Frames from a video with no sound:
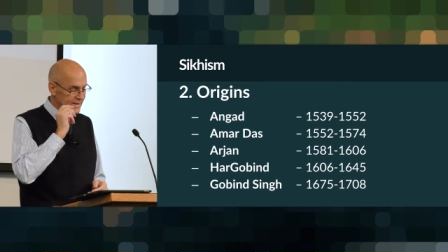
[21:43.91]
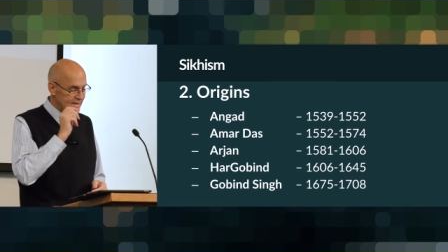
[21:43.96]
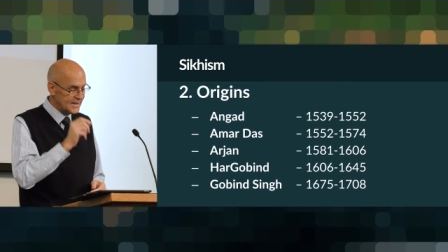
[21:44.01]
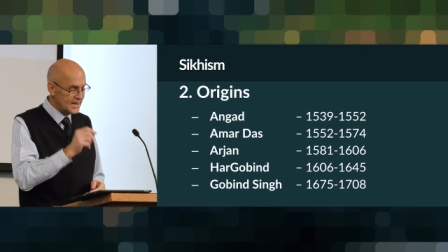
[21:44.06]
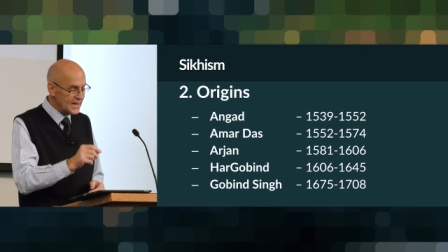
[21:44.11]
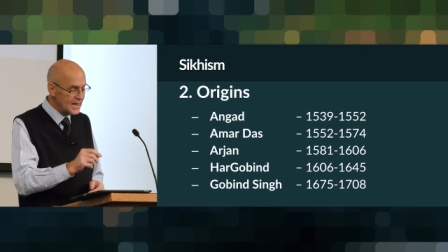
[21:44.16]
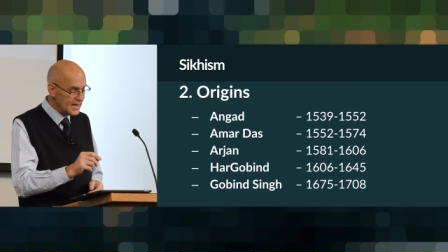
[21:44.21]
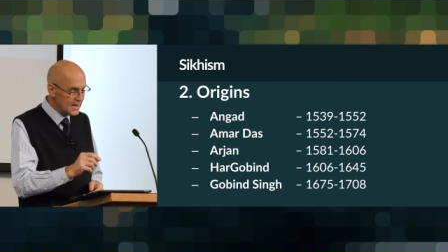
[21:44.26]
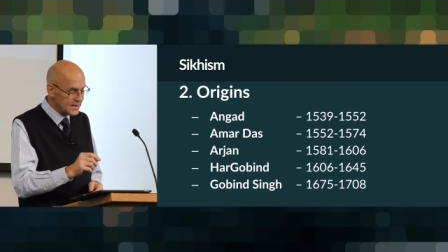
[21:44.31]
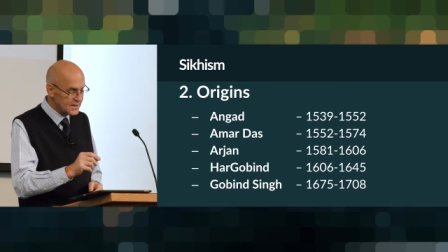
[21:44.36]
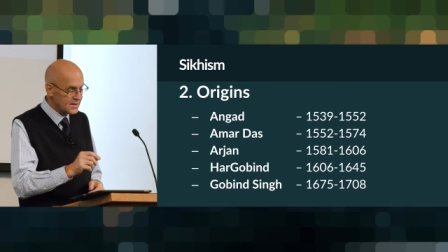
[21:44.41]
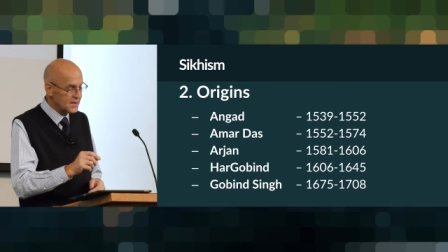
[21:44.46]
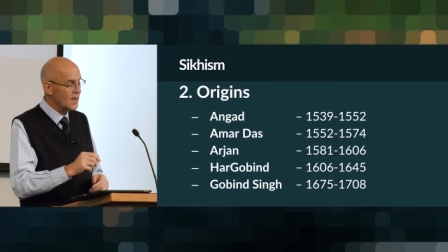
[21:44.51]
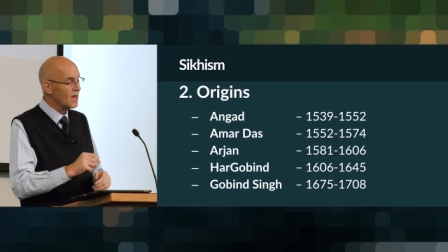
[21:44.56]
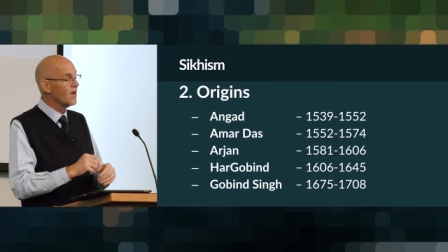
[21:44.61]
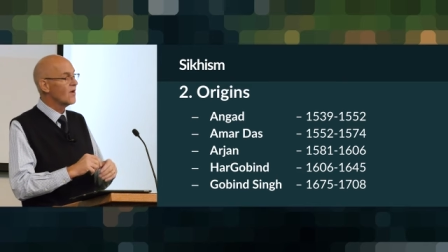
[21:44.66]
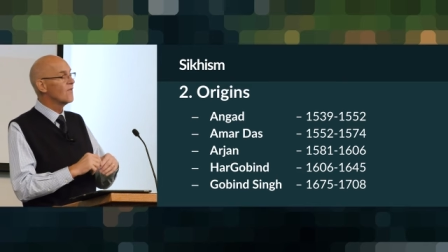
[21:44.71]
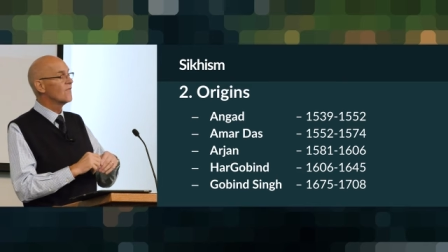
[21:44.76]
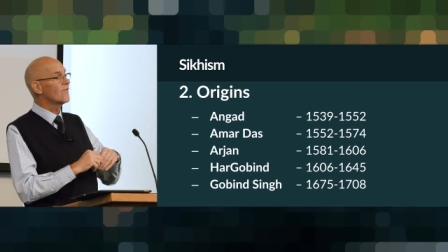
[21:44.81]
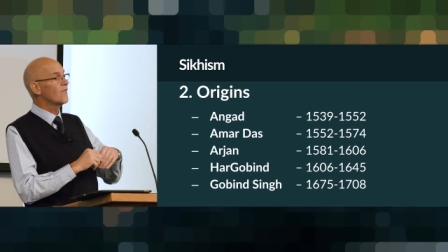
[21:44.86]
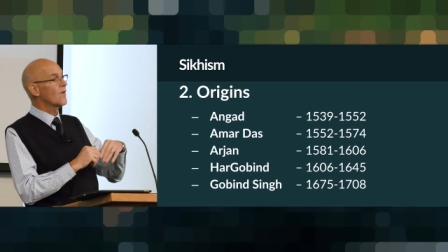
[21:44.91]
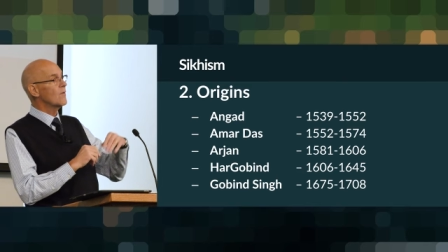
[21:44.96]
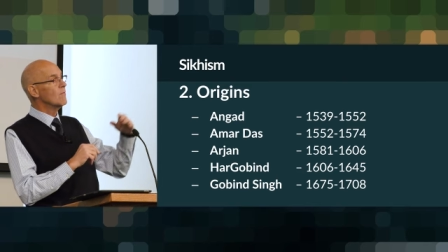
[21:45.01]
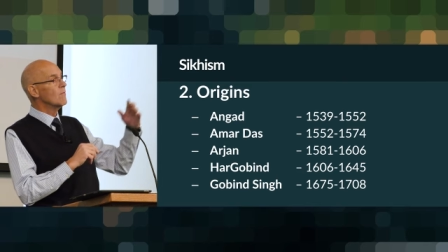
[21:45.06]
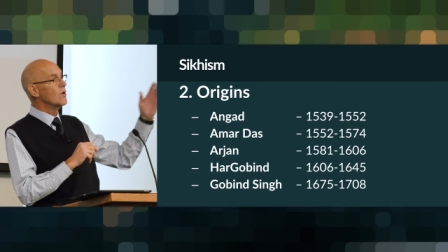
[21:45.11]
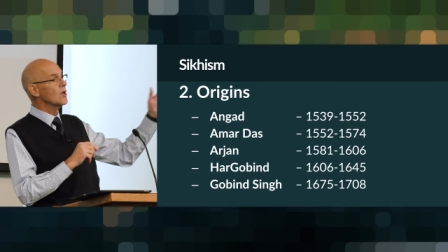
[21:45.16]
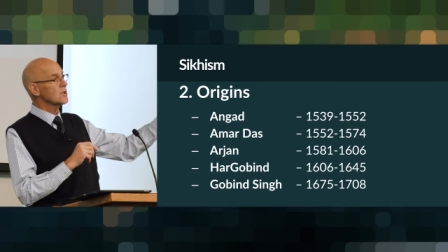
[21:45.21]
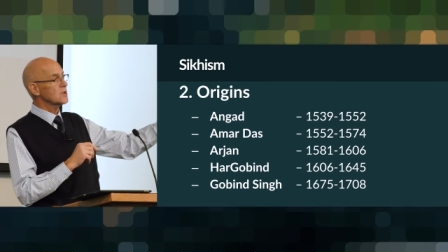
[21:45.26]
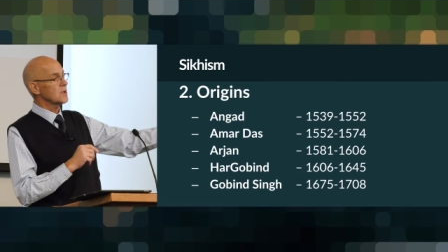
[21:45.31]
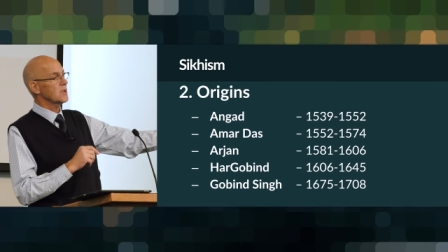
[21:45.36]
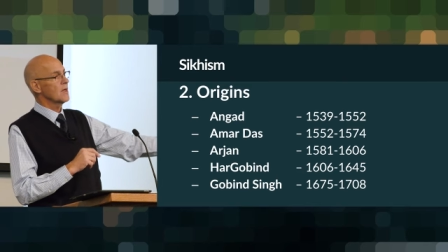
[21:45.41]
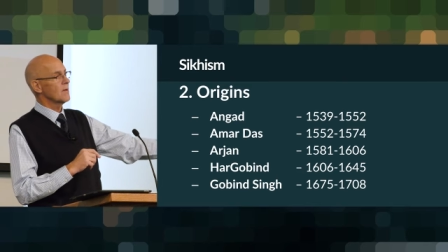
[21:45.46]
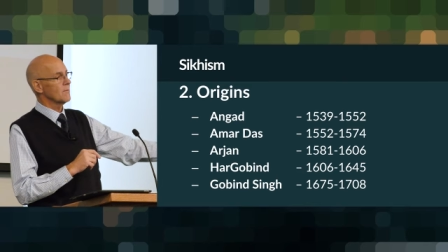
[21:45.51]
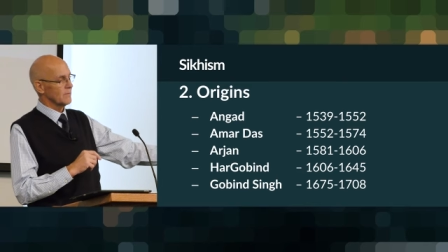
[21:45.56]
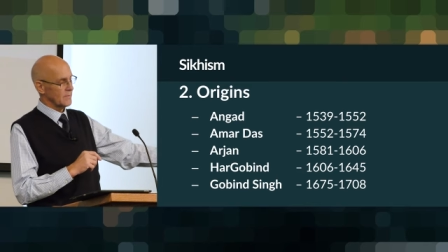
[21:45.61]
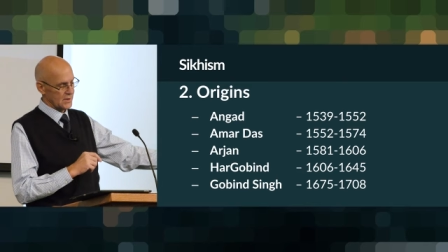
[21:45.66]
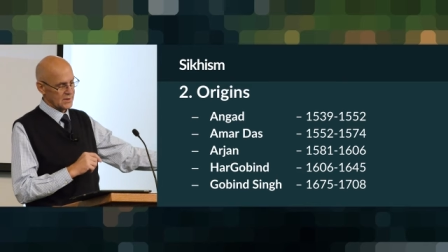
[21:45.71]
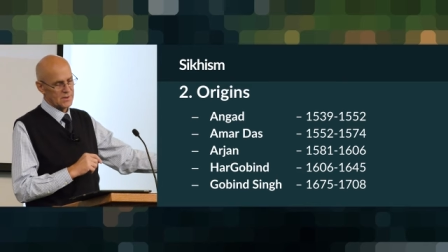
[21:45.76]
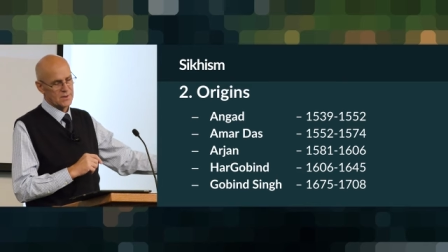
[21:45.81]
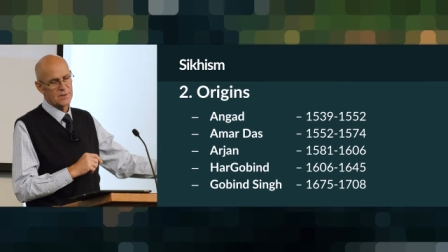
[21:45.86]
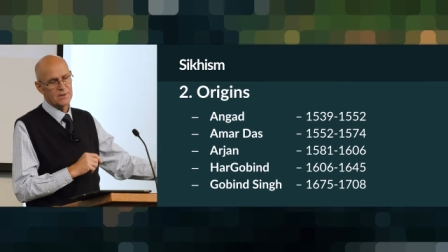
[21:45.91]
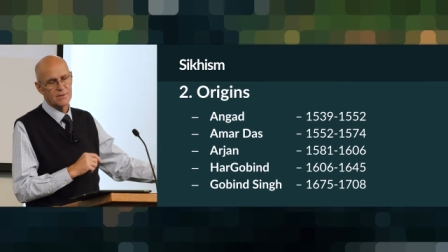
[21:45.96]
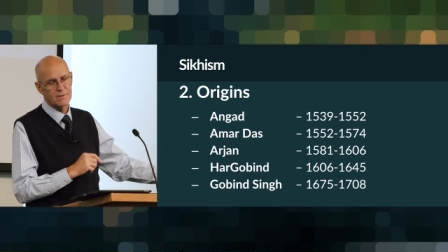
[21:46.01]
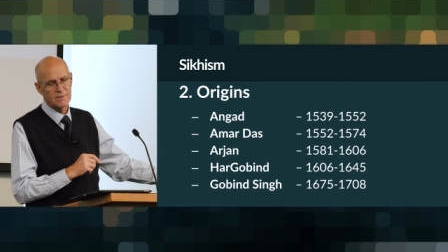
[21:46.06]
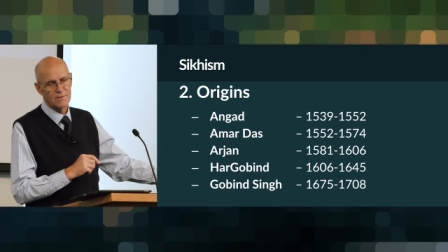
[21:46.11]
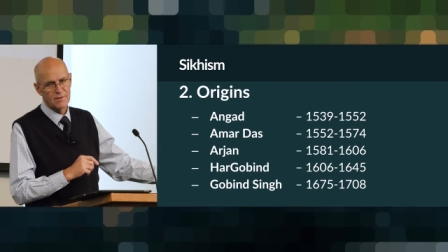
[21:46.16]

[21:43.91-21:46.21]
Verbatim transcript: Sikhs from Muslims.